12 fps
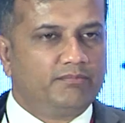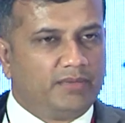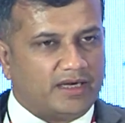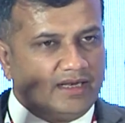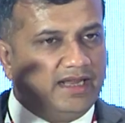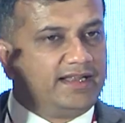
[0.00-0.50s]

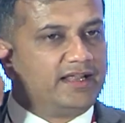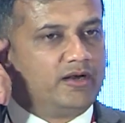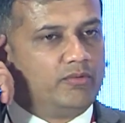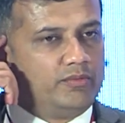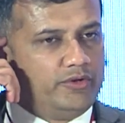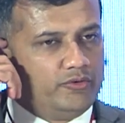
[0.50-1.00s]
but
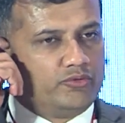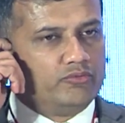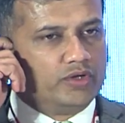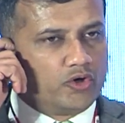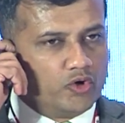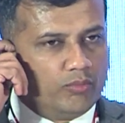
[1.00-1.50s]
later due to
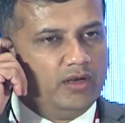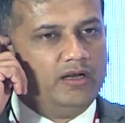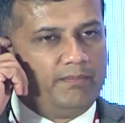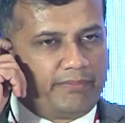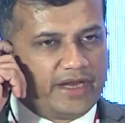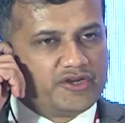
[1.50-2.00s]
the
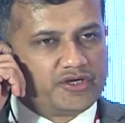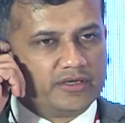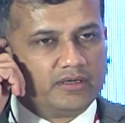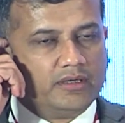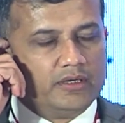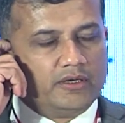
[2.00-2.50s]
global
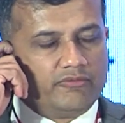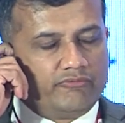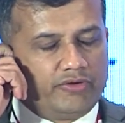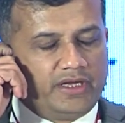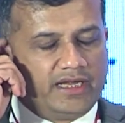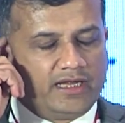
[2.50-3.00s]
pressure,
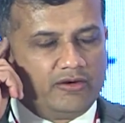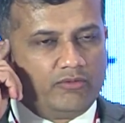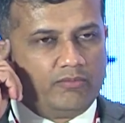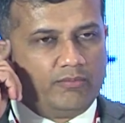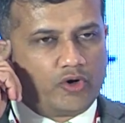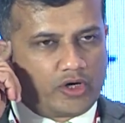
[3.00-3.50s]
we
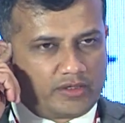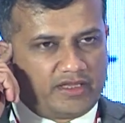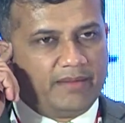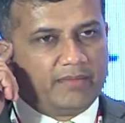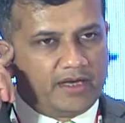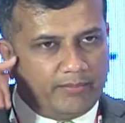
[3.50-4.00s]
have brought
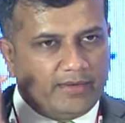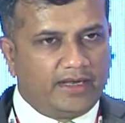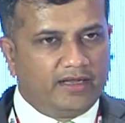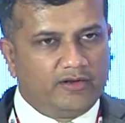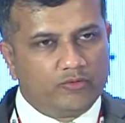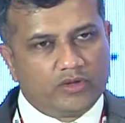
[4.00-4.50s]
the
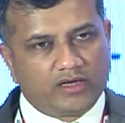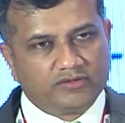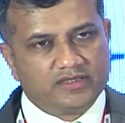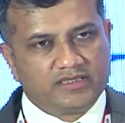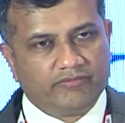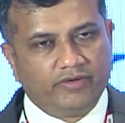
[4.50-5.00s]
amendment in
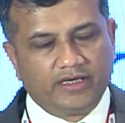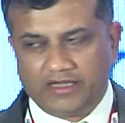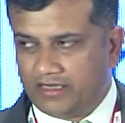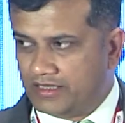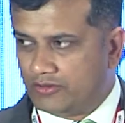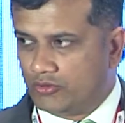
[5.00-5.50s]

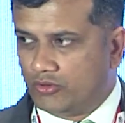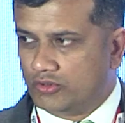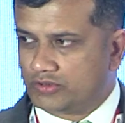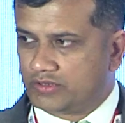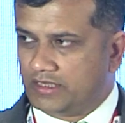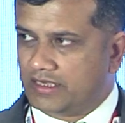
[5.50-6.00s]
2017, and
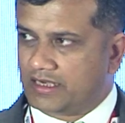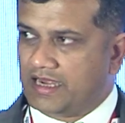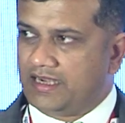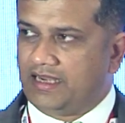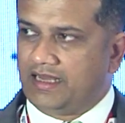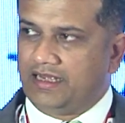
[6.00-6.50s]
those
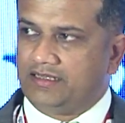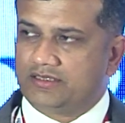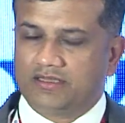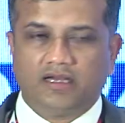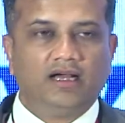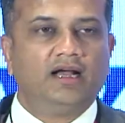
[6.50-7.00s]

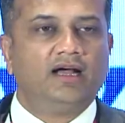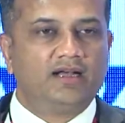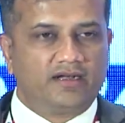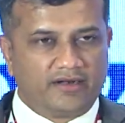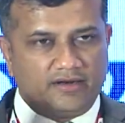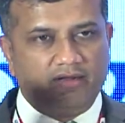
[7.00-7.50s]
guidelines are
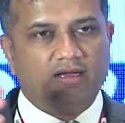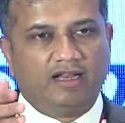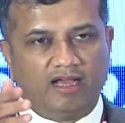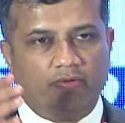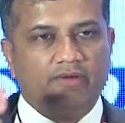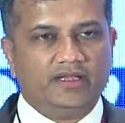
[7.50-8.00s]

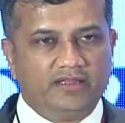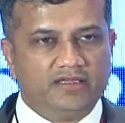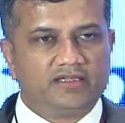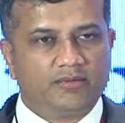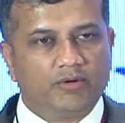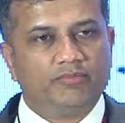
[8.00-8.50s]
allowing
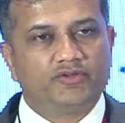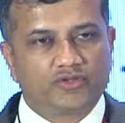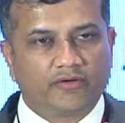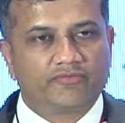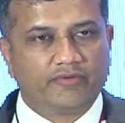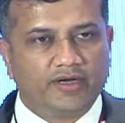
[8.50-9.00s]
some of the
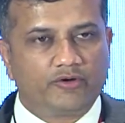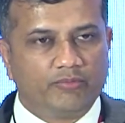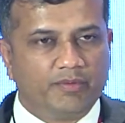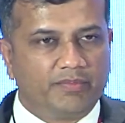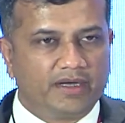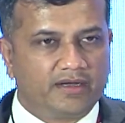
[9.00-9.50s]
software to
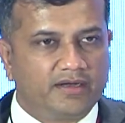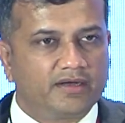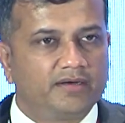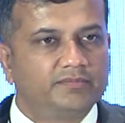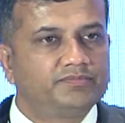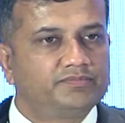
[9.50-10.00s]
be
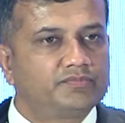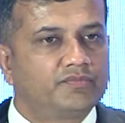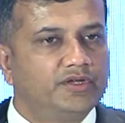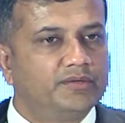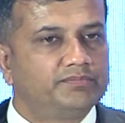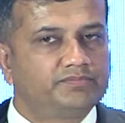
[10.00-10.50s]
patented. Yeah.